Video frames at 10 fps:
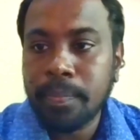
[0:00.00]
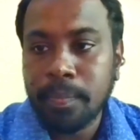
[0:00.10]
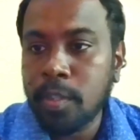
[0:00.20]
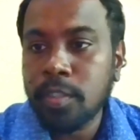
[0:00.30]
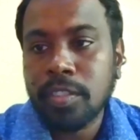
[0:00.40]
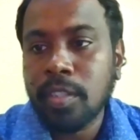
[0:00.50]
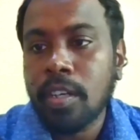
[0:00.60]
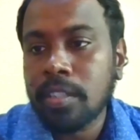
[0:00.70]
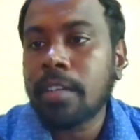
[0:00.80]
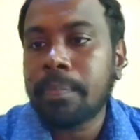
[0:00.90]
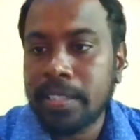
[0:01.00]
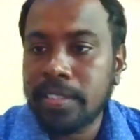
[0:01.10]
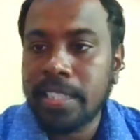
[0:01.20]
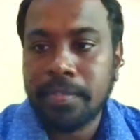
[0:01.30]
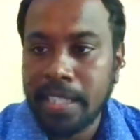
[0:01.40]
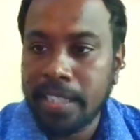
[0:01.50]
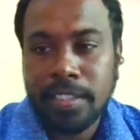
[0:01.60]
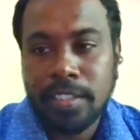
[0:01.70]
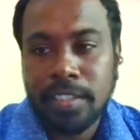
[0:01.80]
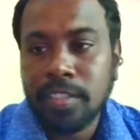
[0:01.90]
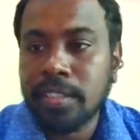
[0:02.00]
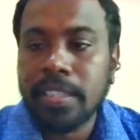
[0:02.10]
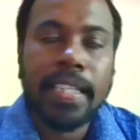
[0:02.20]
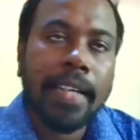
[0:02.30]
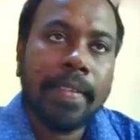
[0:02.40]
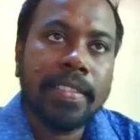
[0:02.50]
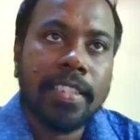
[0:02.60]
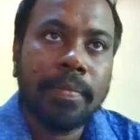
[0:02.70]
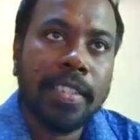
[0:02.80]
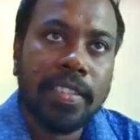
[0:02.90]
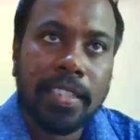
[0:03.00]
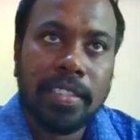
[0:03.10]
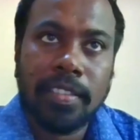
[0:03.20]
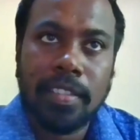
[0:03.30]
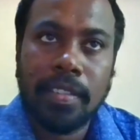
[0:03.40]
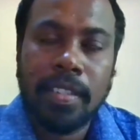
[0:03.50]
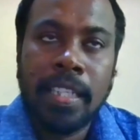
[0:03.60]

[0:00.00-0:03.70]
most hot topics that we are just having some discussions on.